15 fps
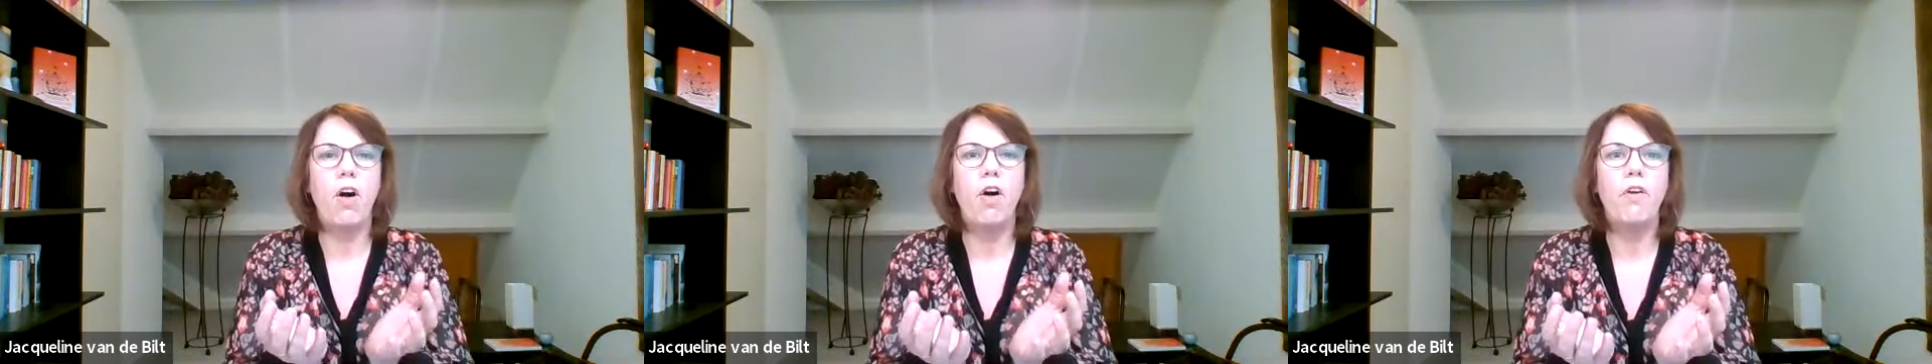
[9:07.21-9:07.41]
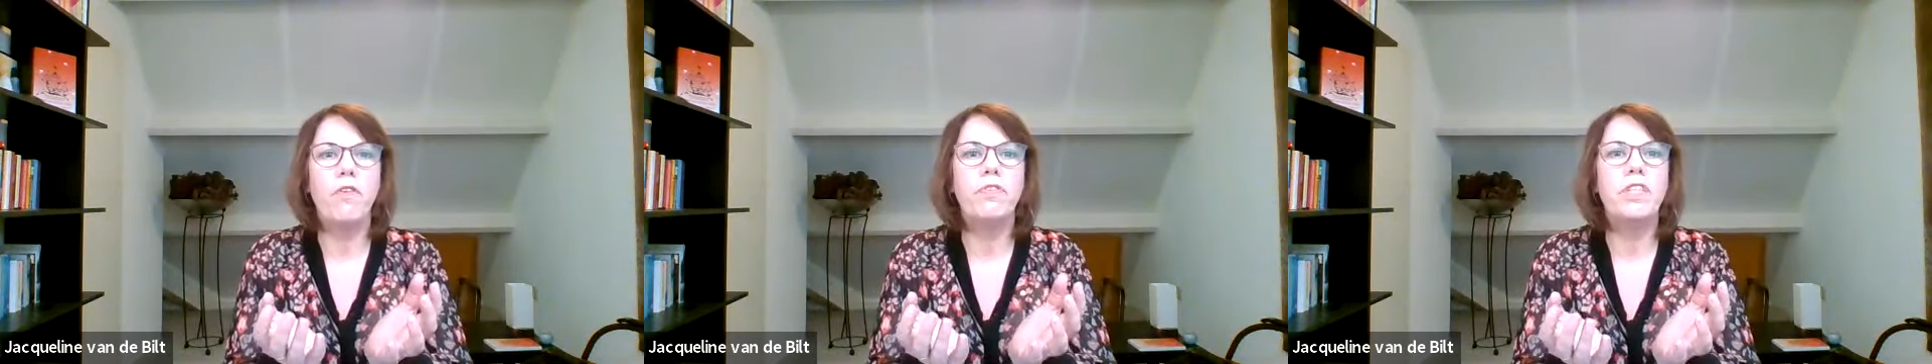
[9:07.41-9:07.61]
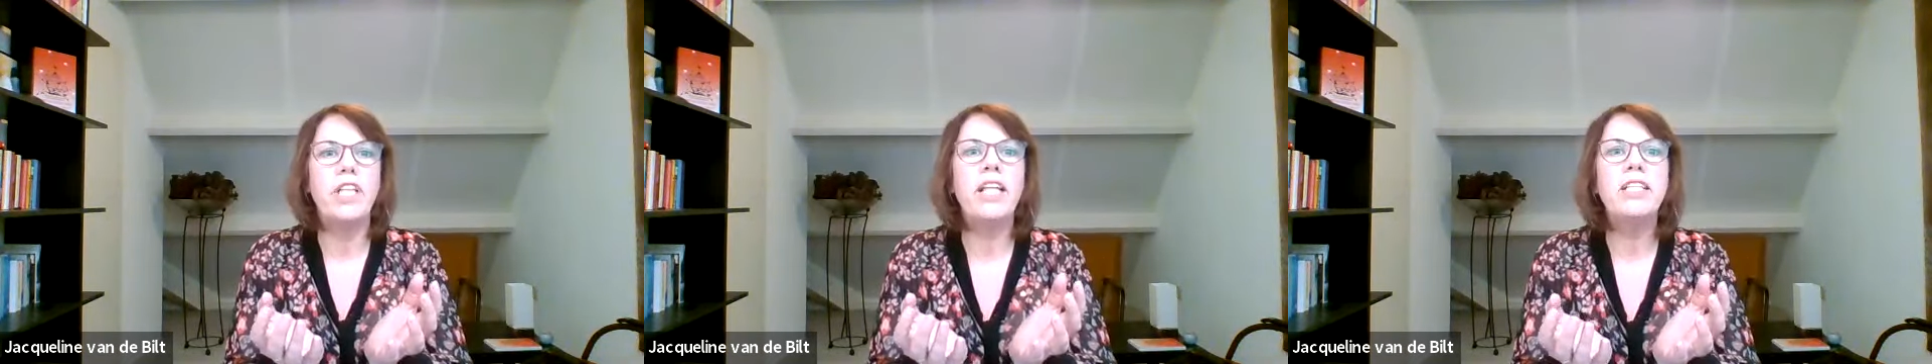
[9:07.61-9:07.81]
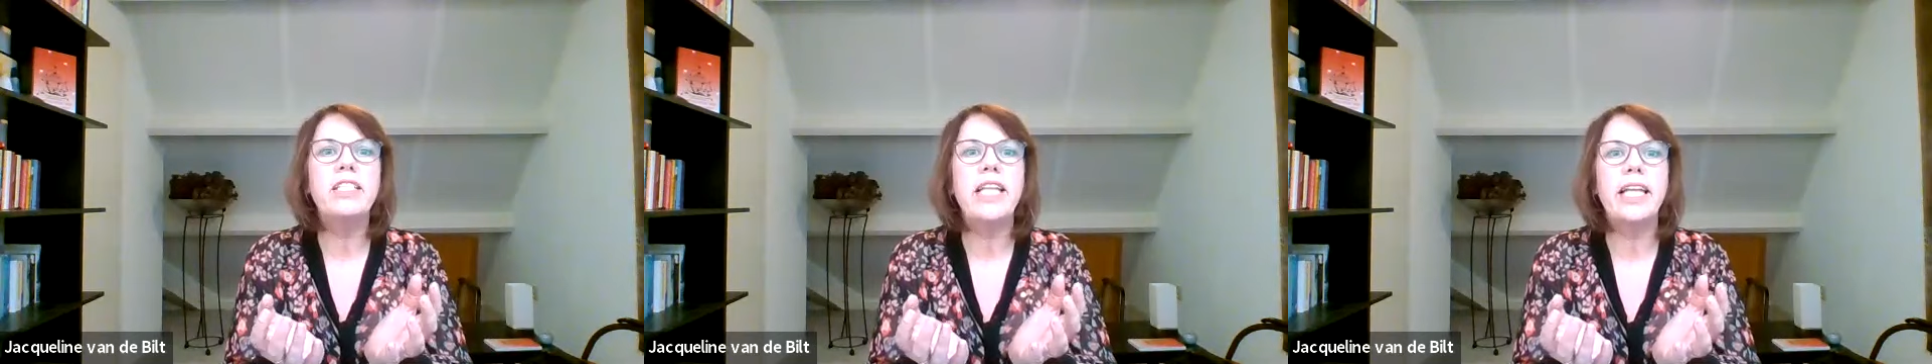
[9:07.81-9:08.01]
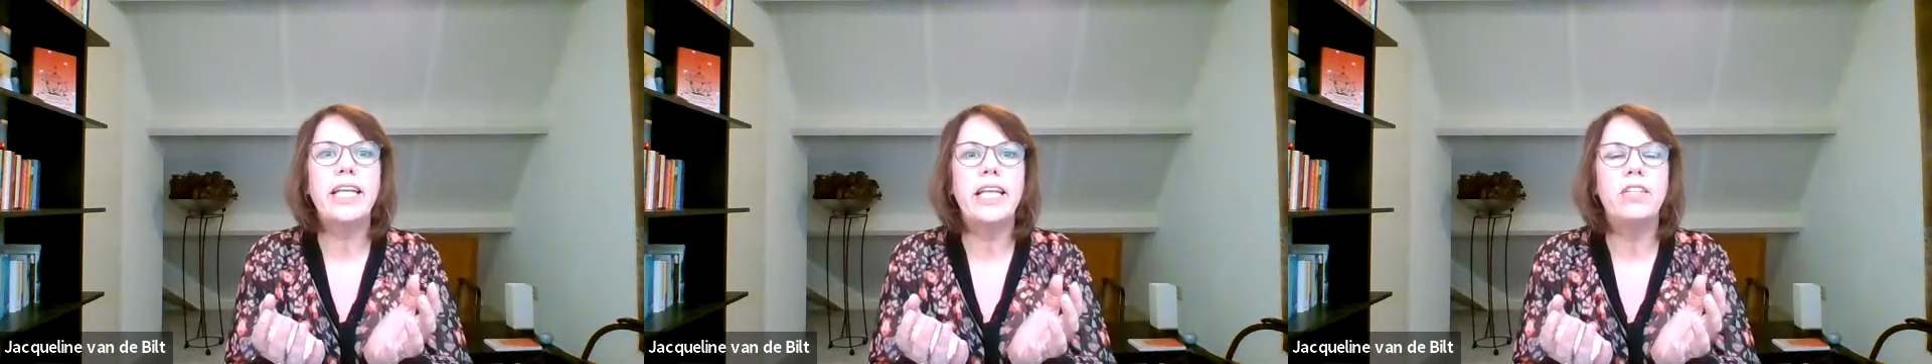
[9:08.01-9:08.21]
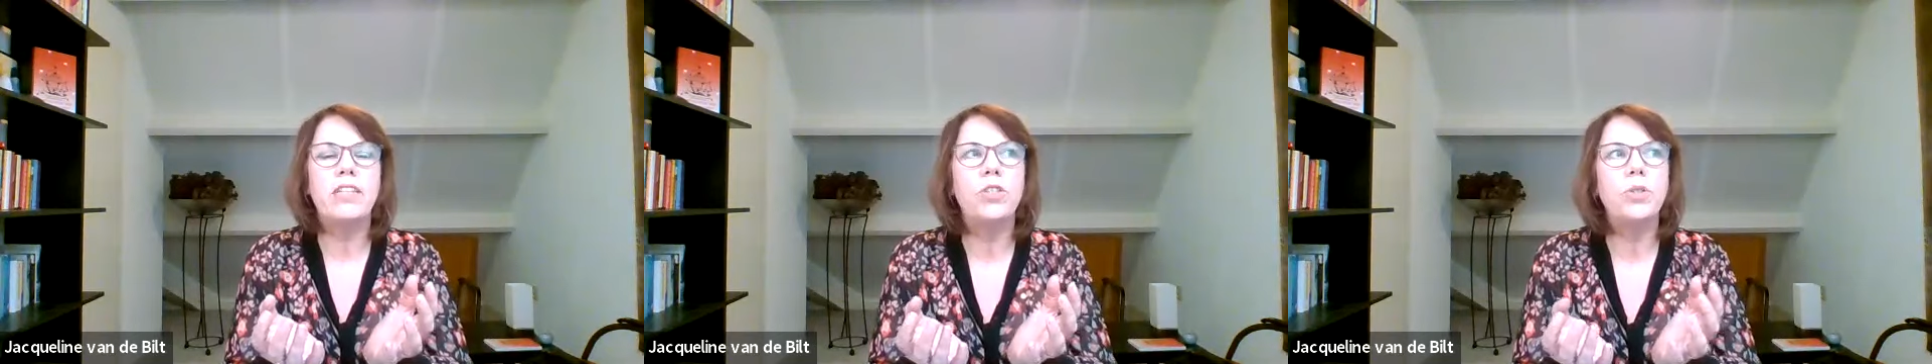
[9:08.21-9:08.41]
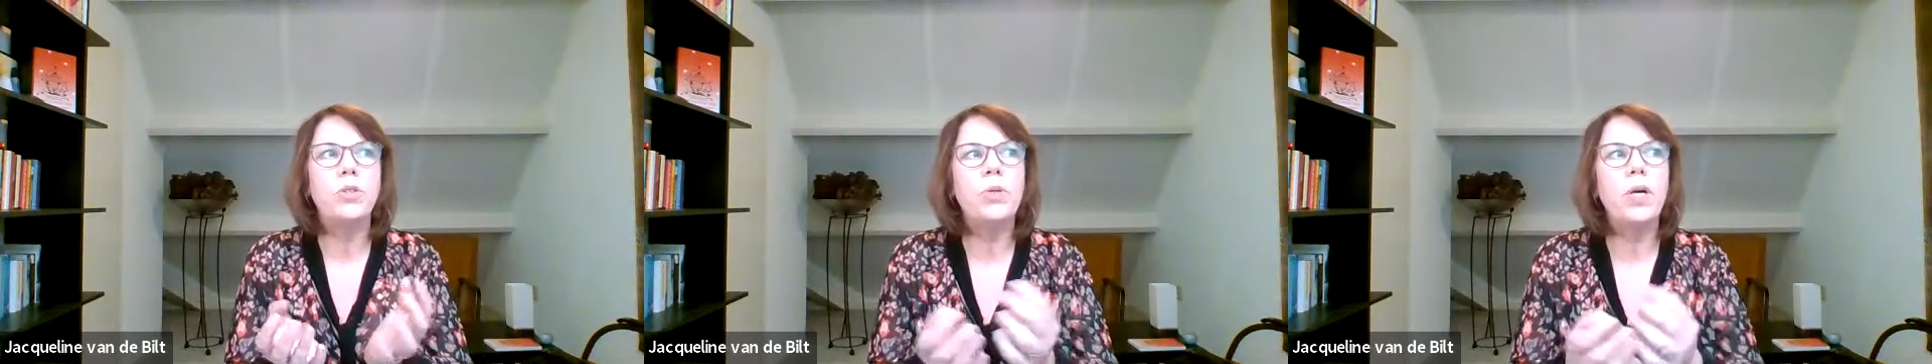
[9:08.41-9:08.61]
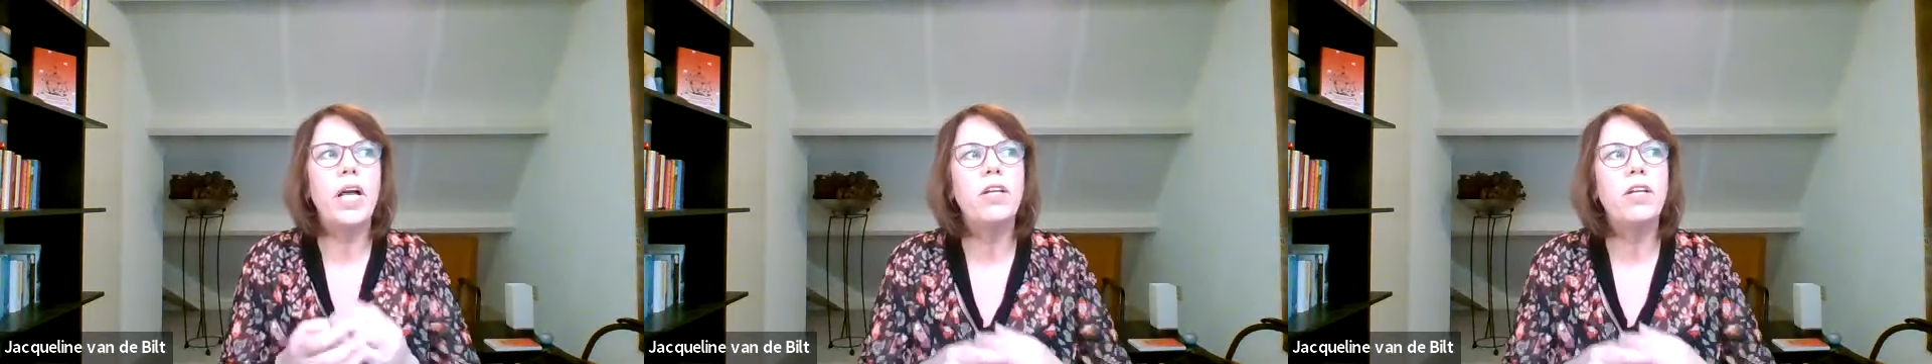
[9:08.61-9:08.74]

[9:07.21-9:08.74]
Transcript: of things they can do,